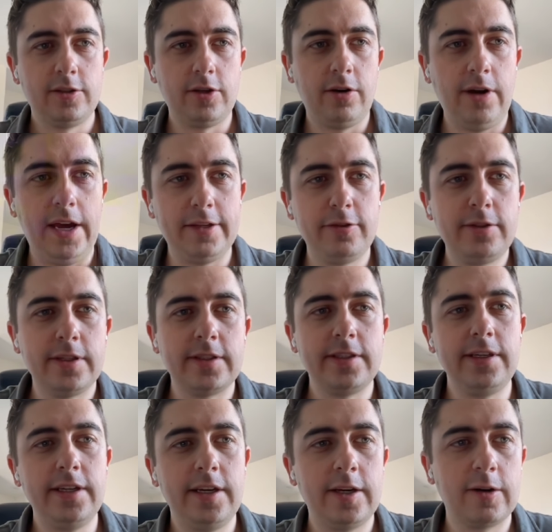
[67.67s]
So as you can
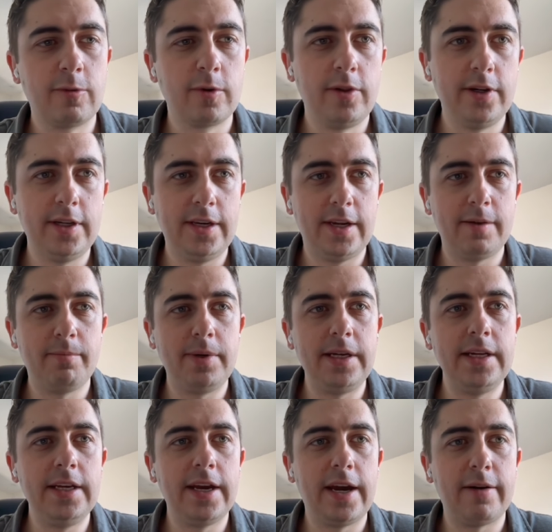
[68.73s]
see here, we're looking at a
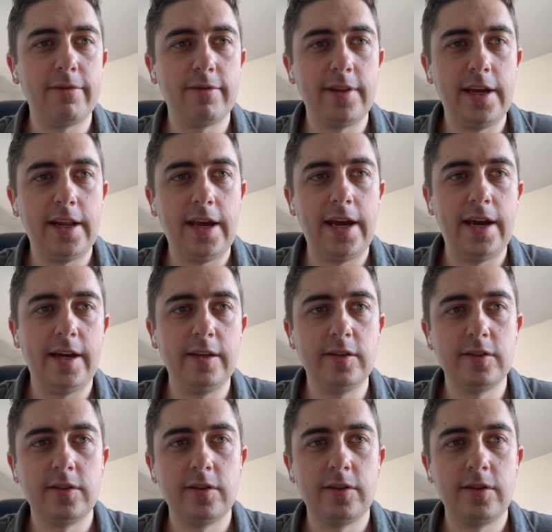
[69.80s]
PDF that
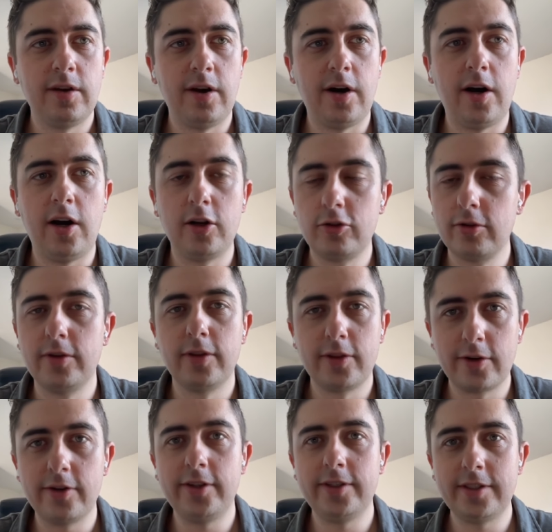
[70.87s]
has
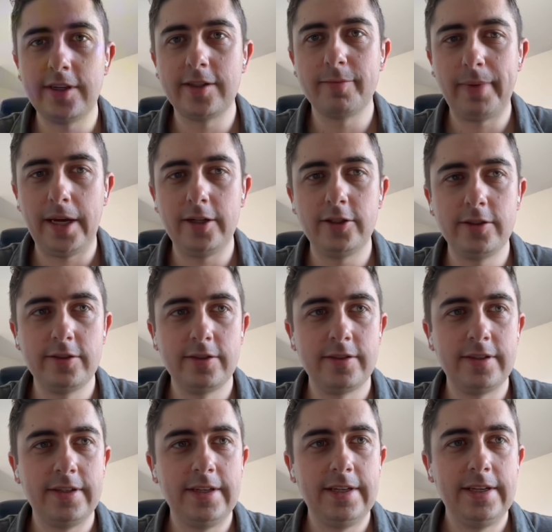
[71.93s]
136 pages,
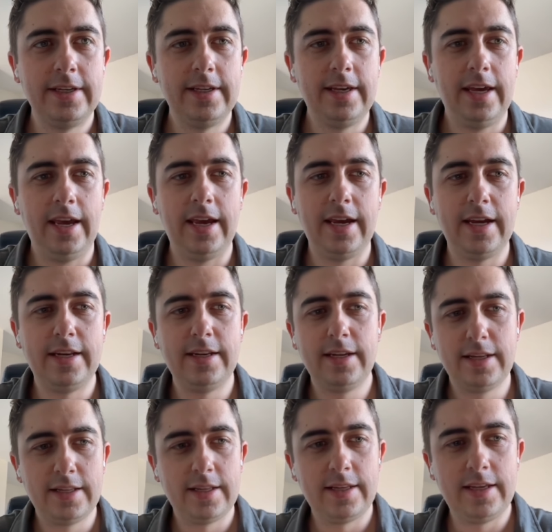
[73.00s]

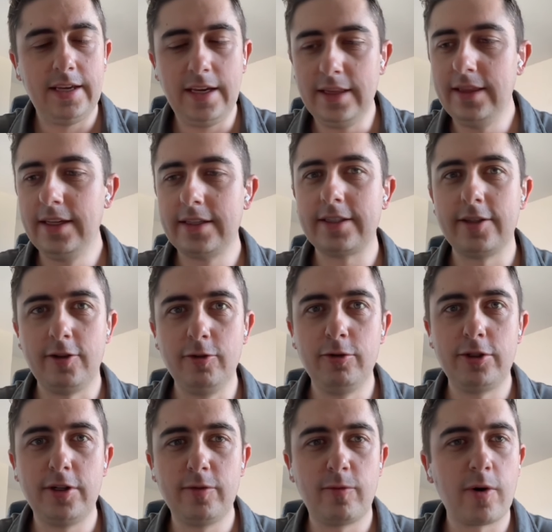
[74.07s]
and in this
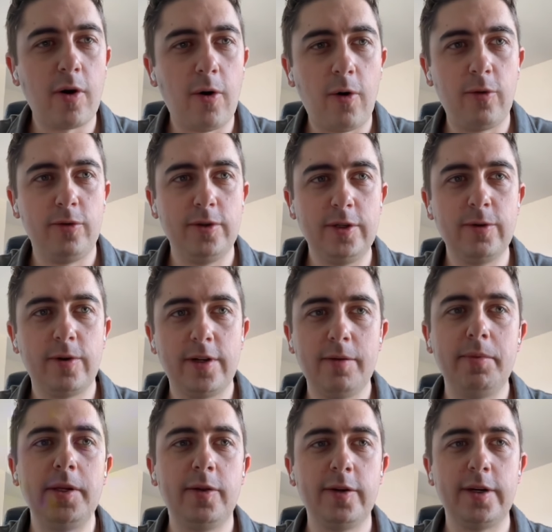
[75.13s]
solution, we're only going
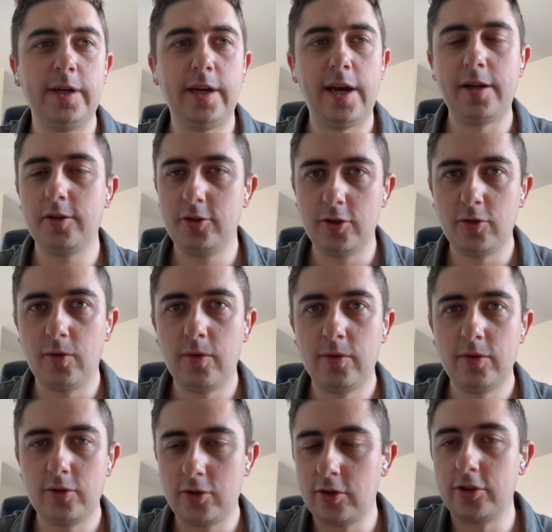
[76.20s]
to be looking at just
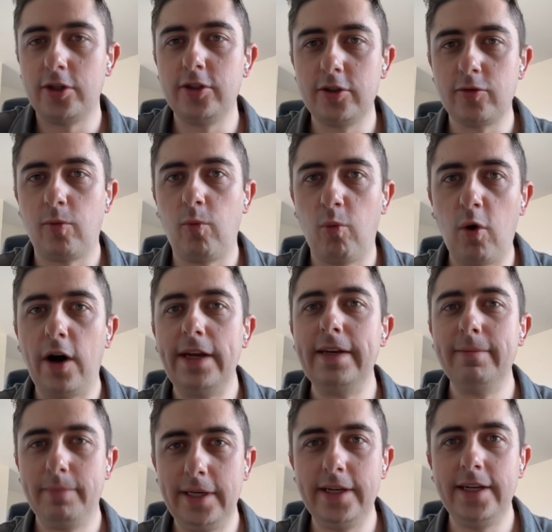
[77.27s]
searching just
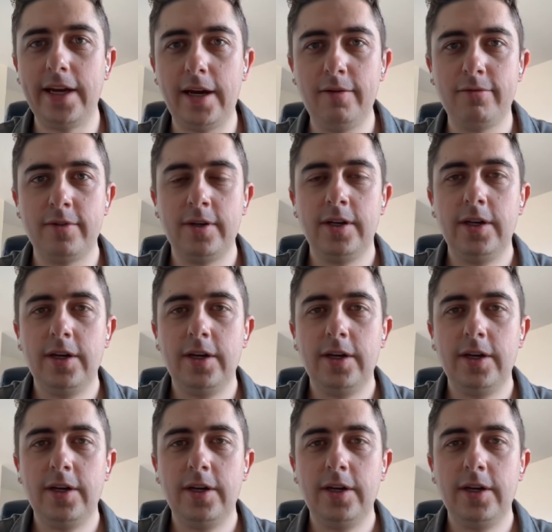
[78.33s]
one PDF.